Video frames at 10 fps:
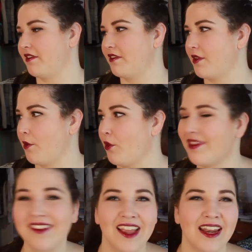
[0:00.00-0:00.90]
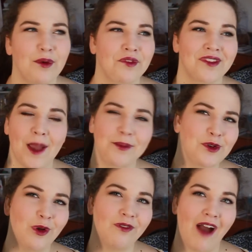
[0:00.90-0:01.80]
So once again I was
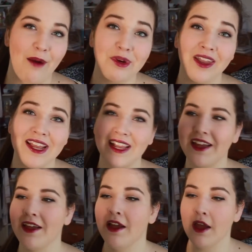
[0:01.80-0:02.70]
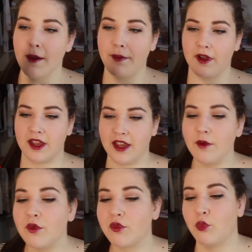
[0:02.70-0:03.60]
skeptical if I would like it, but
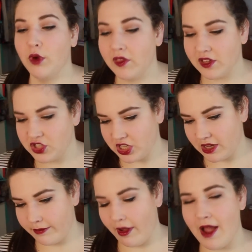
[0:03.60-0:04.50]
it was really cheap.